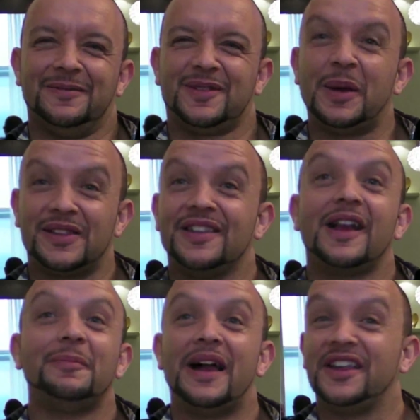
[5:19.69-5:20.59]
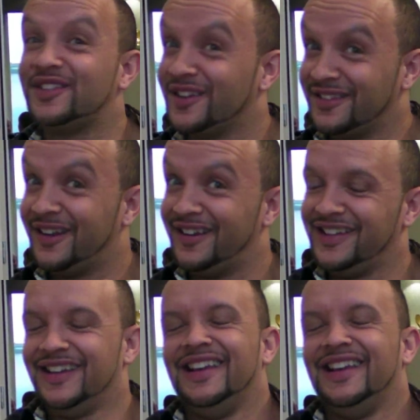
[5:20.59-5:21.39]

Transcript: Especially if I manage Di.